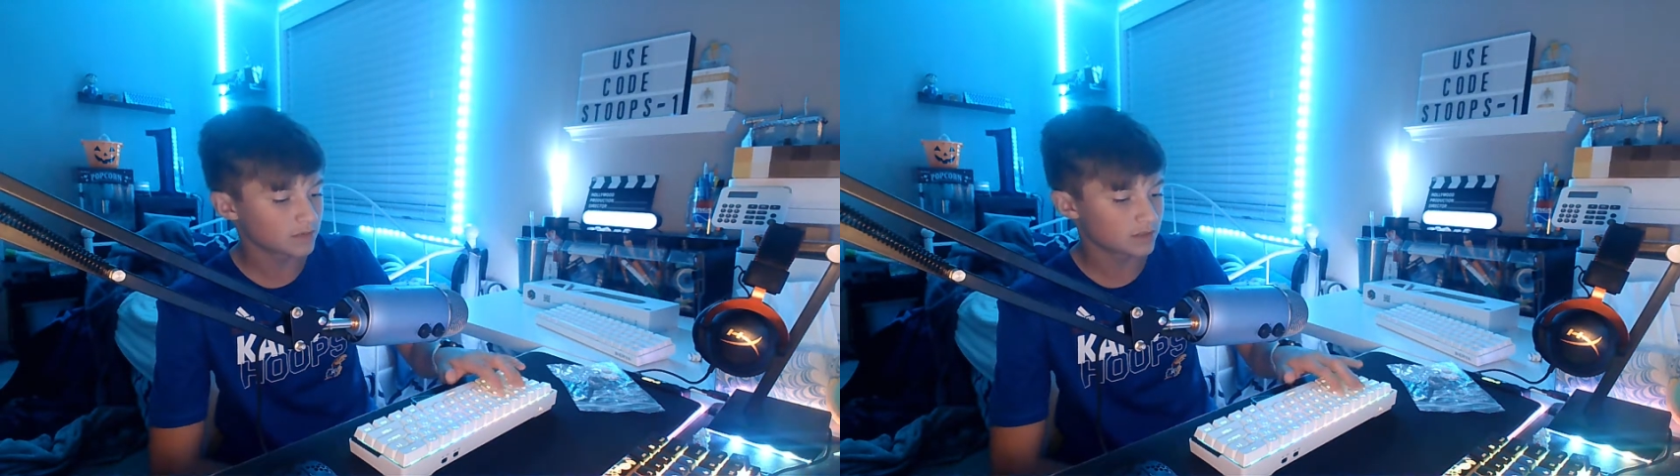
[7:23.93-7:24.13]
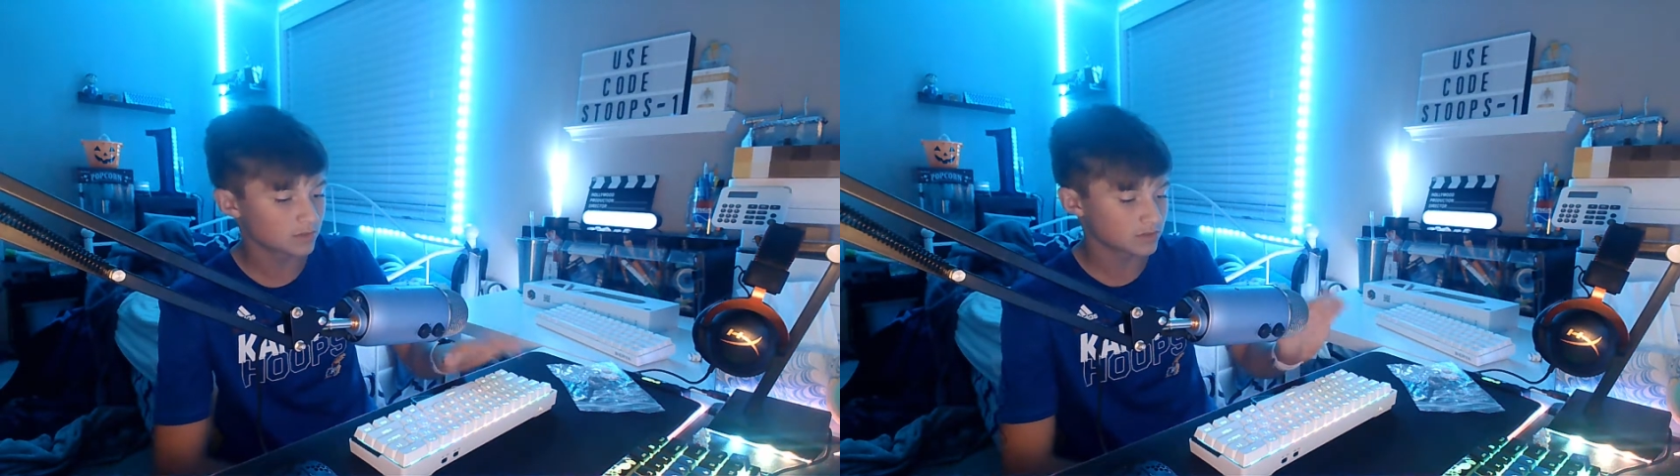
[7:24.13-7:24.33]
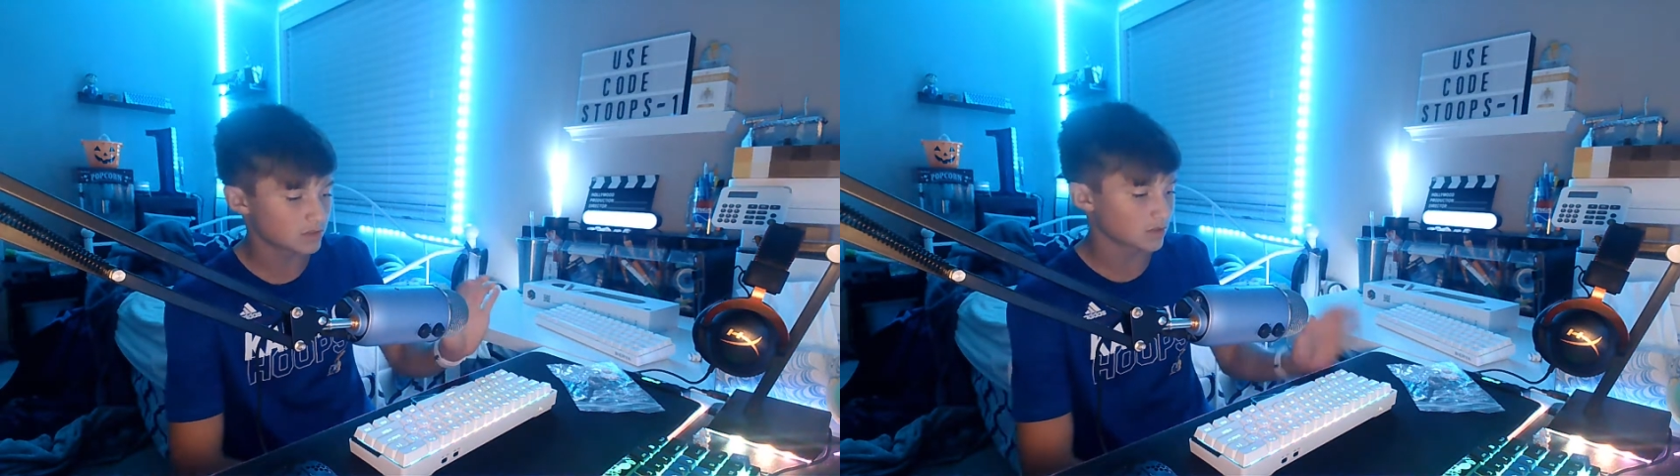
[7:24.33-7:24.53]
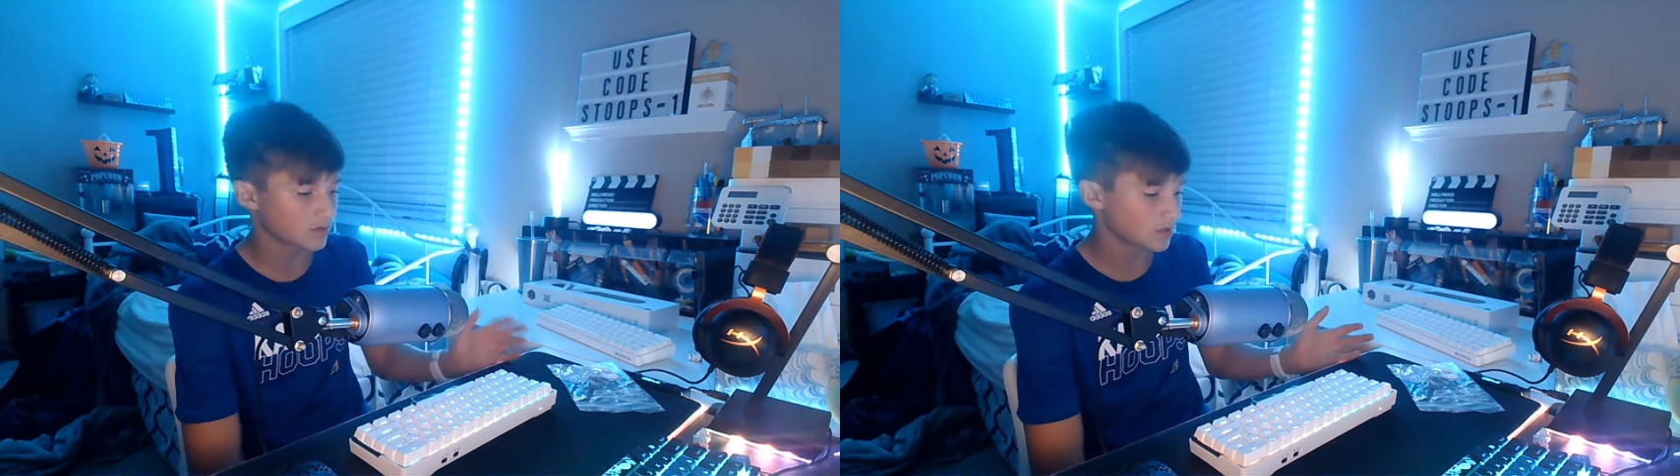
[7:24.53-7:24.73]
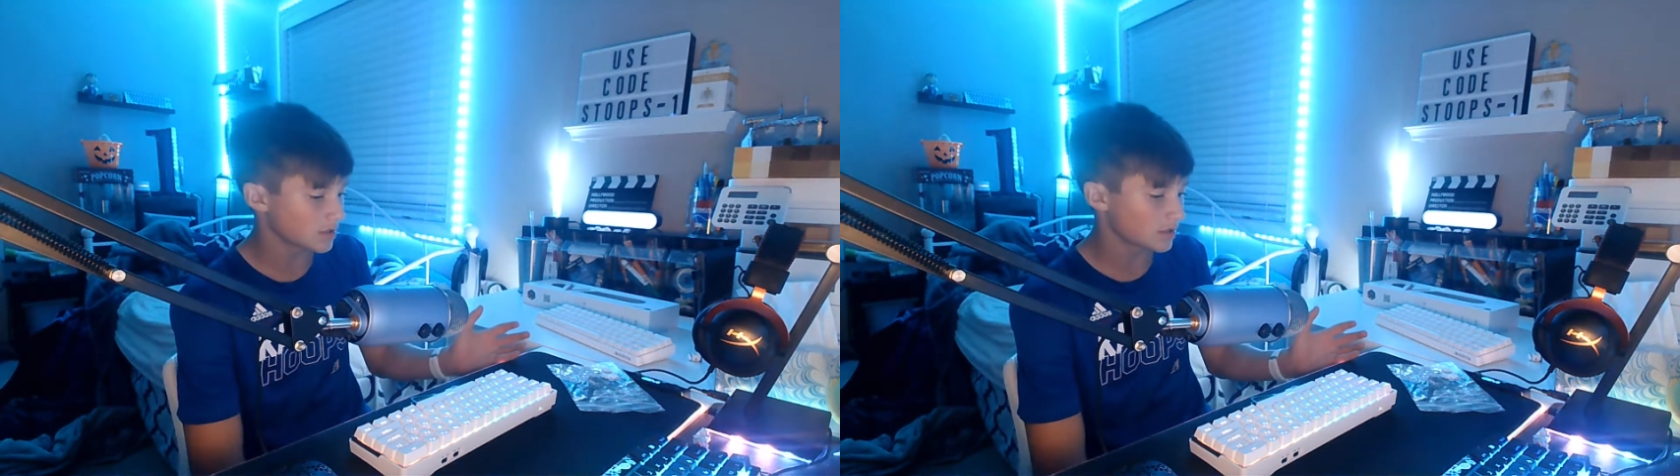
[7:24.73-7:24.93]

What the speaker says: switches are good.